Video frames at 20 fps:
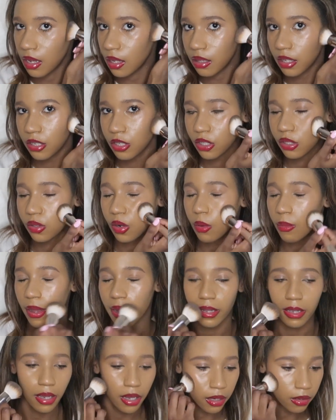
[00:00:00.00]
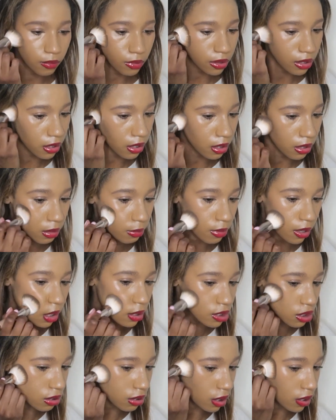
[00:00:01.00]
then just go back in with another
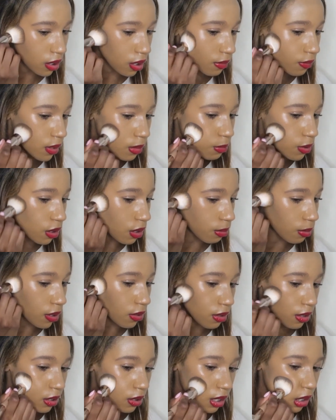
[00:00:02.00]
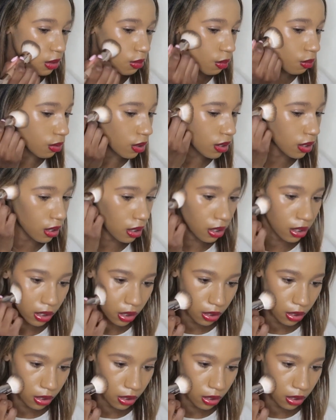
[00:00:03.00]
brush, or like even a Beautyblender I think would work.